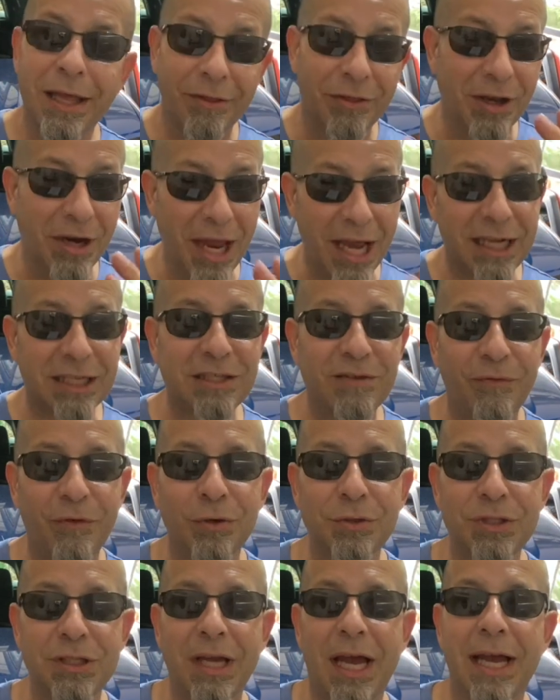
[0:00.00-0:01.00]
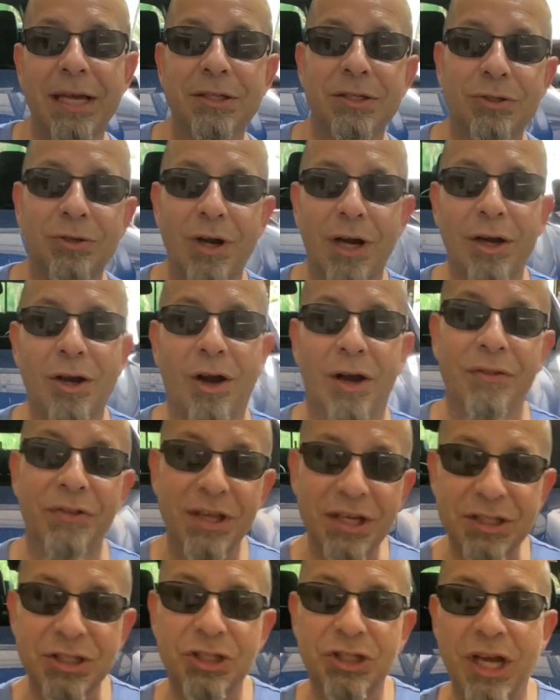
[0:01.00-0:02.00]
The next full-size truck on
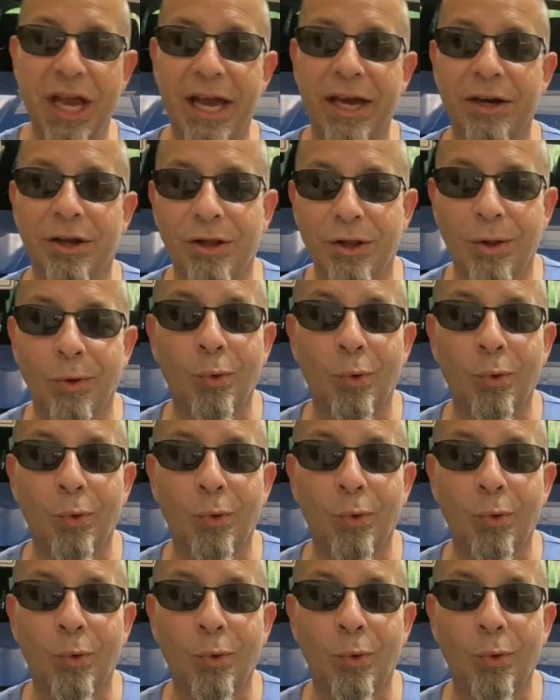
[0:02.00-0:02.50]
this channel